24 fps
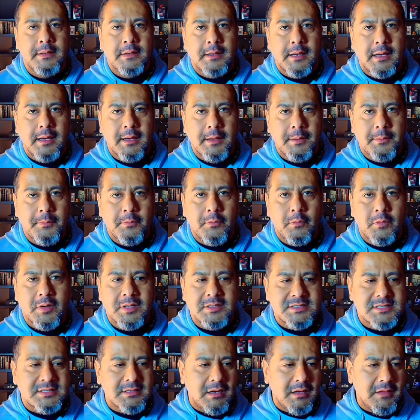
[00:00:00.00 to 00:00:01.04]

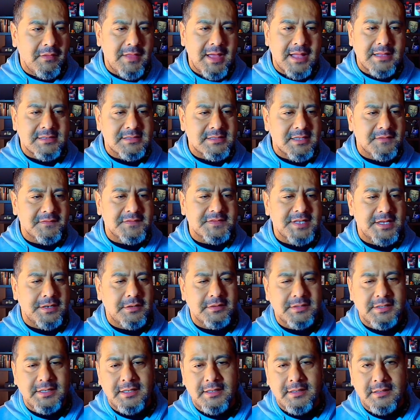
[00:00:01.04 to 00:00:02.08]
Once all that stuff
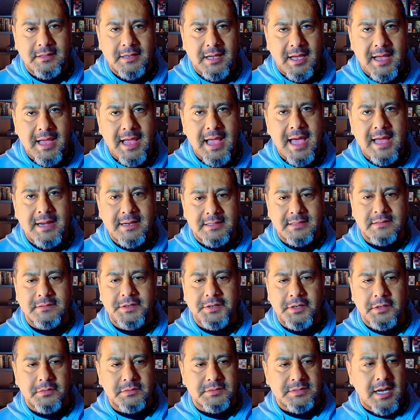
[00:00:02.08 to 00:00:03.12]
settled in, I had to, you
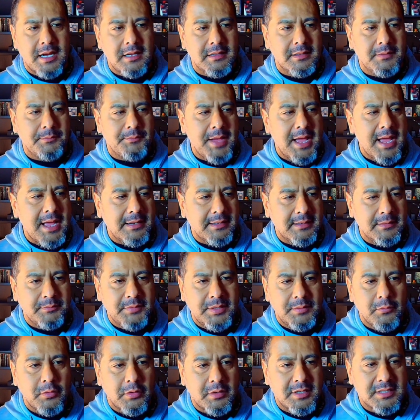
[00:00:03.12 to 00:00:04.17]
know, dial it back and
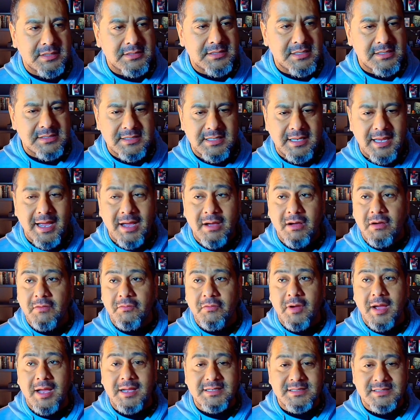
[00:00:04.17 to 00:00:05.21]
be more consistent.
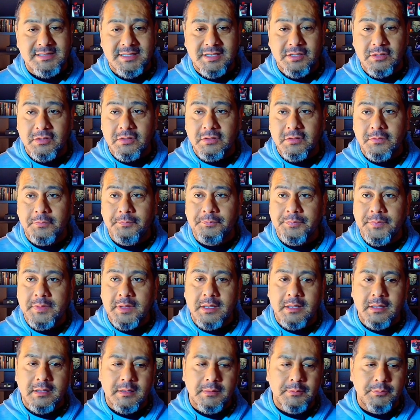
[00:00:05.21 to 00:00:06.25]
However, I still
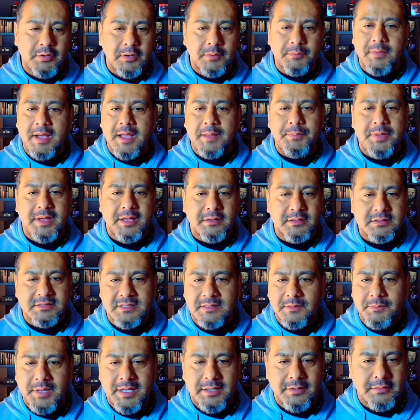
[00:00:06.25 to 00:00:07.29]
put my pedal to
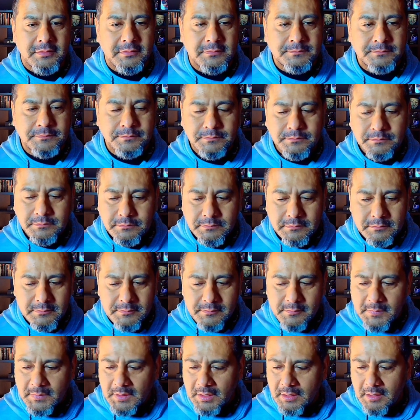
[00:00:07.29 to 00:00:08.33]
the metal.
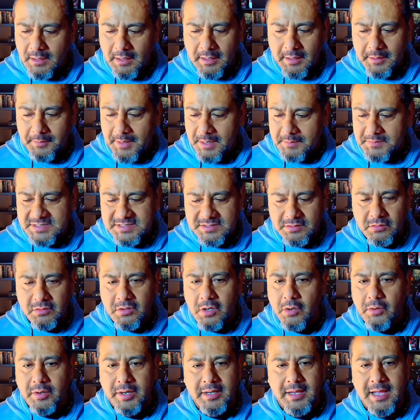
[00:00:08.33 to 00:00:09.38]
I'm still
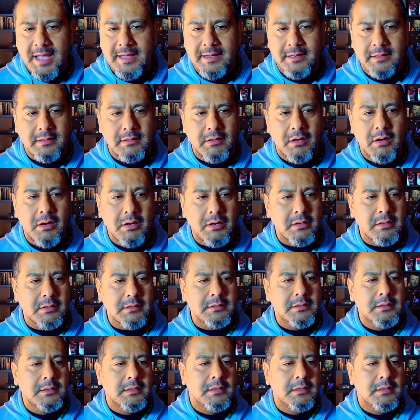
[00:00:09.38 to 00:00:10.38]
going at it hard.